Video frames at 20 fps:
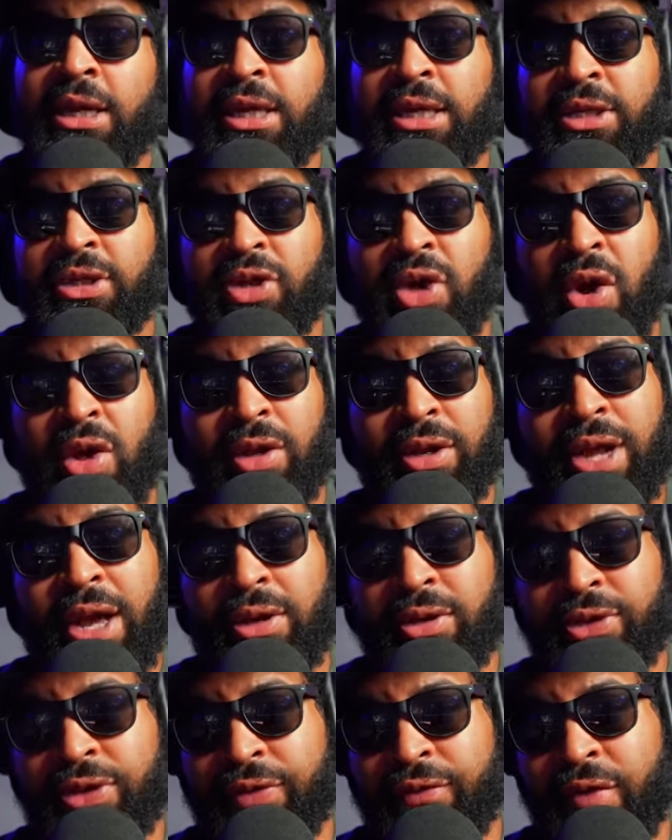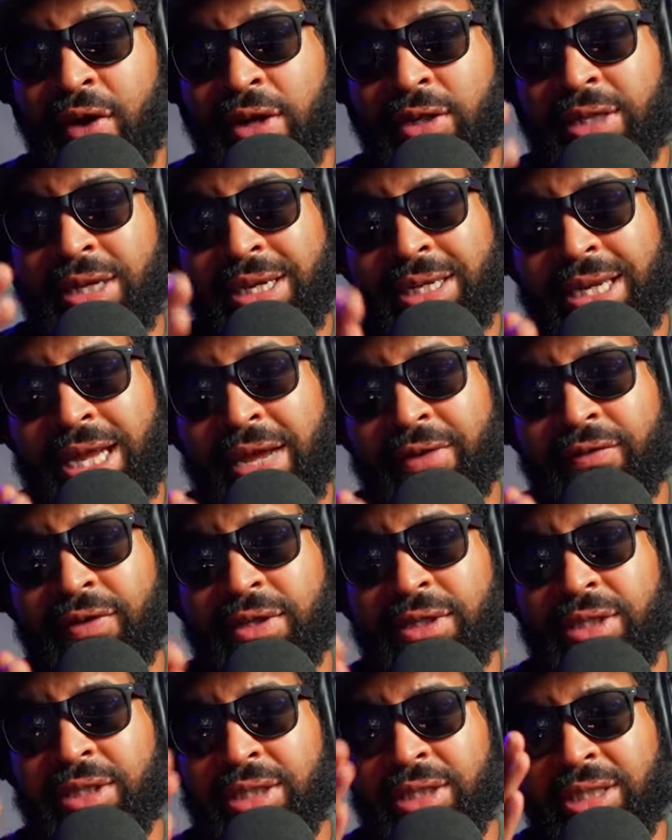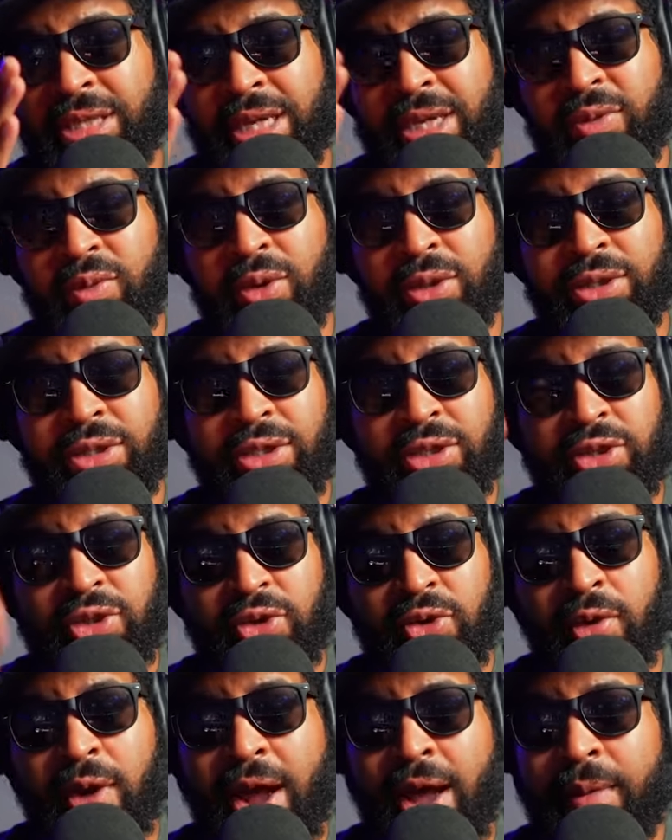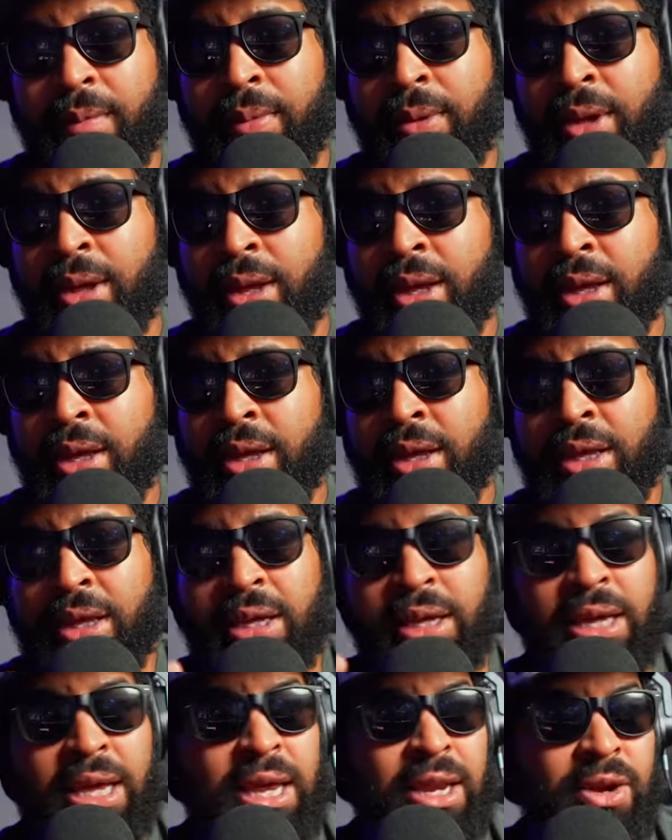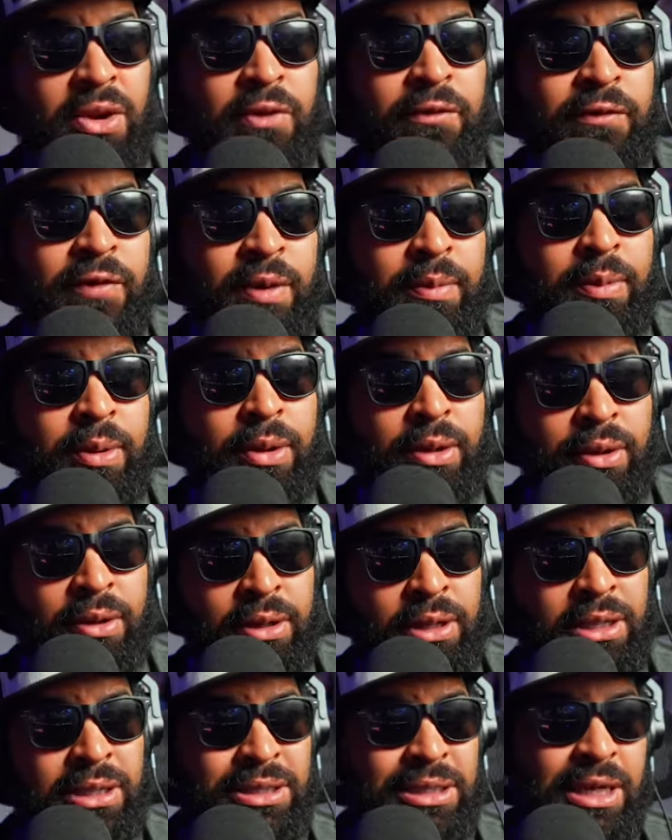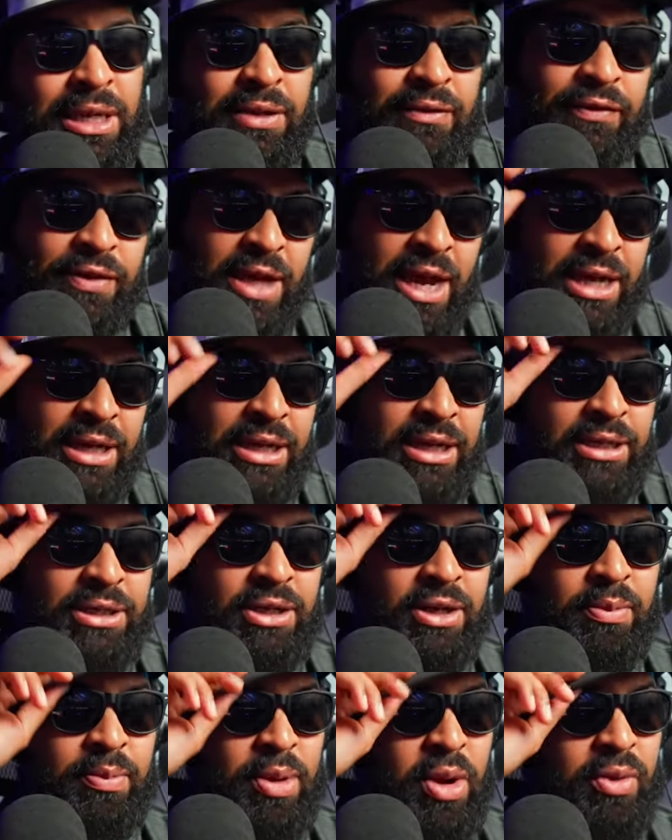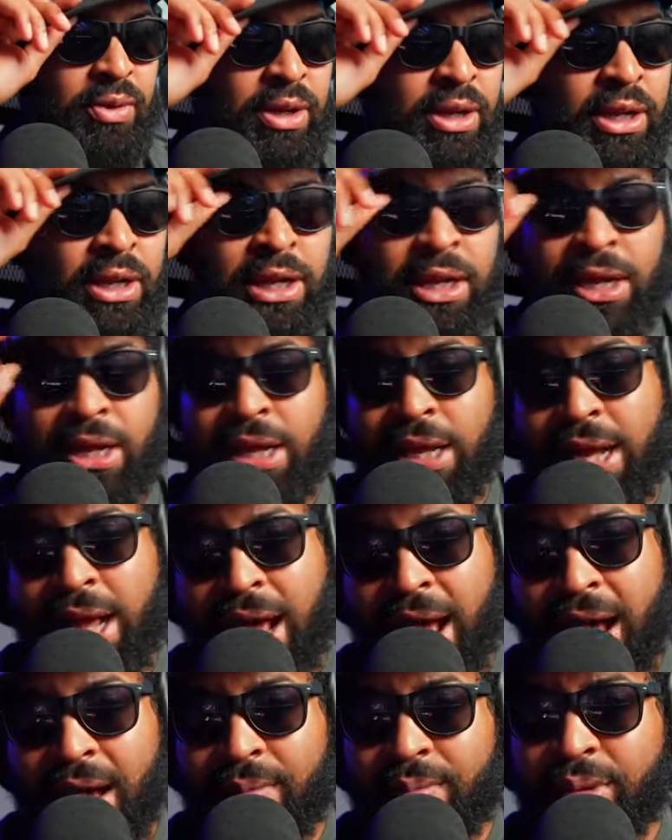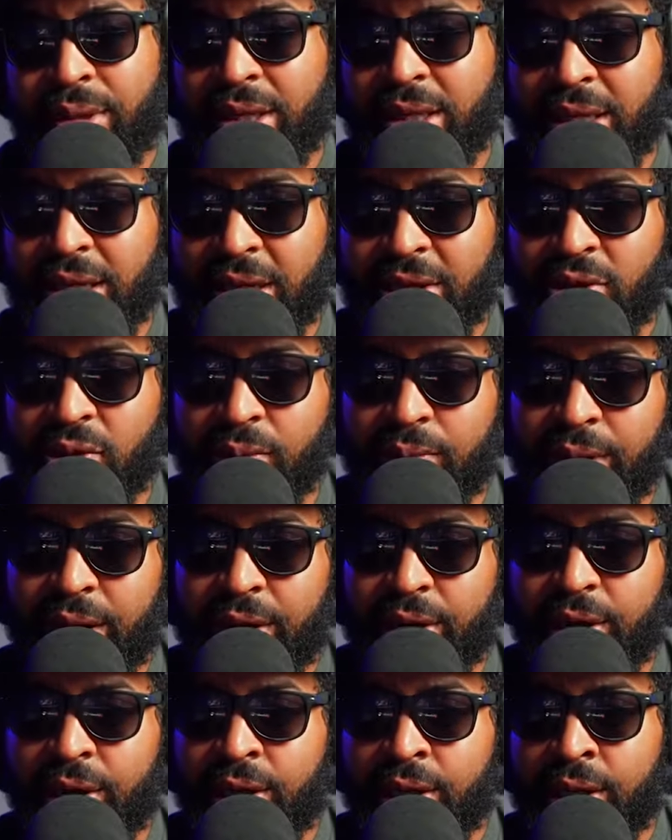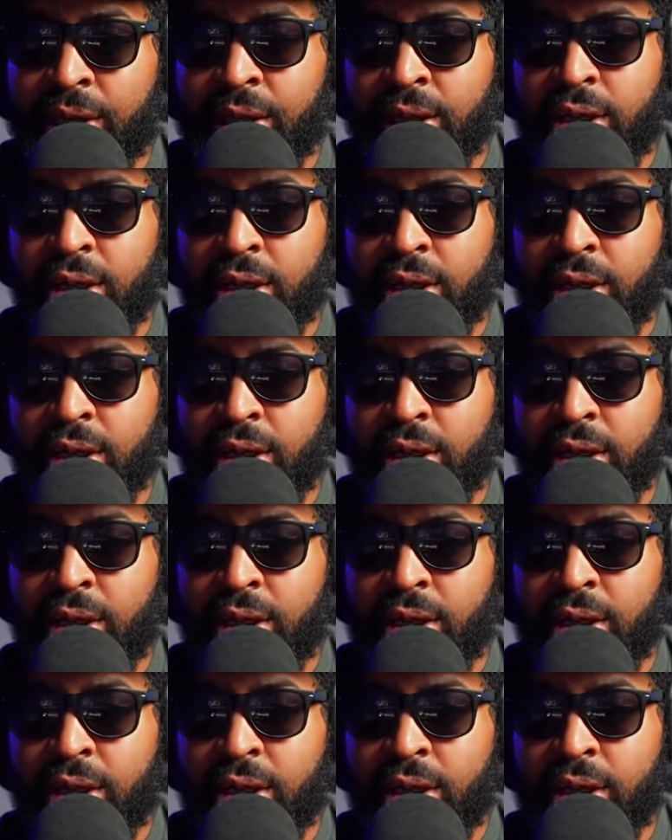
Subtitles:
He's calling out Gervonta Davis. He said he wants to scrap. In November, he said, if Tank needs an opponent, I'll be a Huckleberry.